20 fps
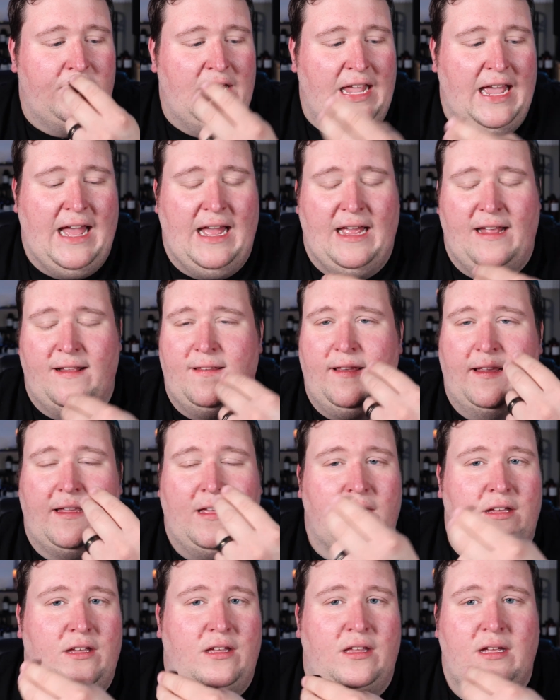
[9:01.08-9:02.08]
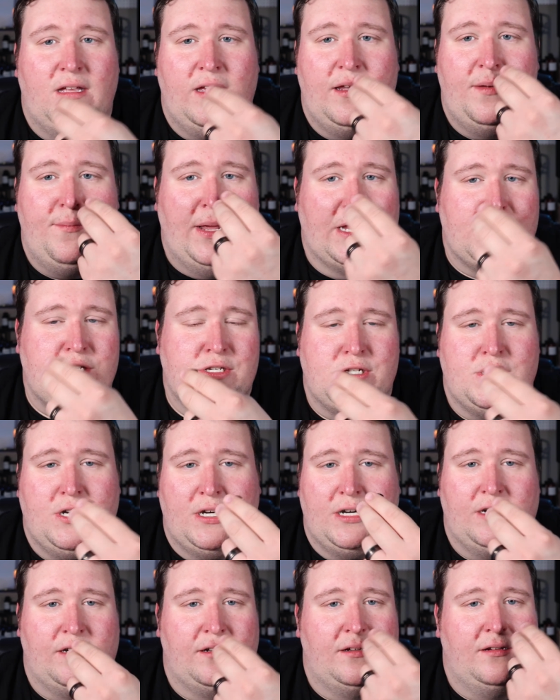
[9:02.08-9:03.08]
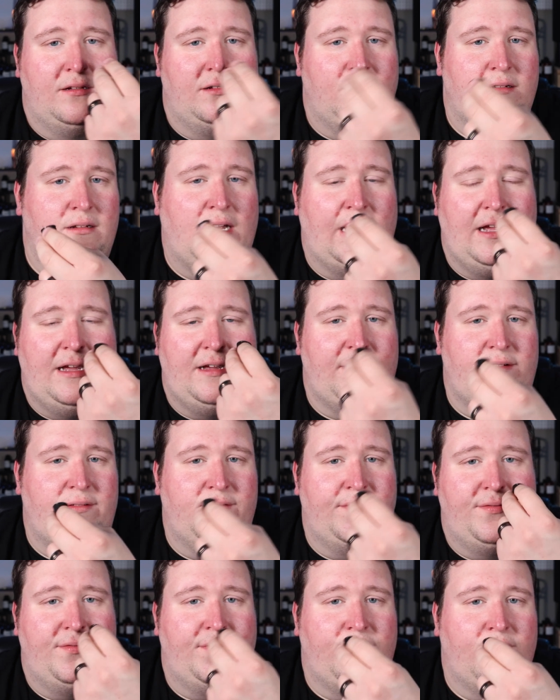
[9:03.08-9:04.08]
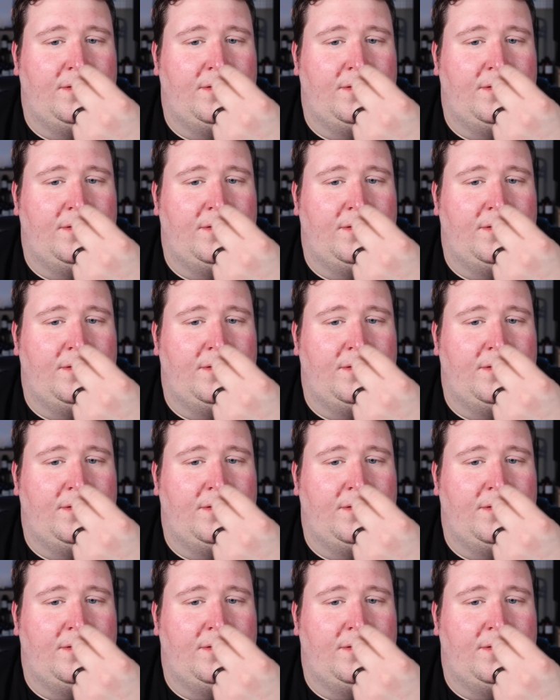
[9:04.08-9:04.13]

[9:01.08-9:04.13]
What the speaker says: Yeah, it's like a good mixture of,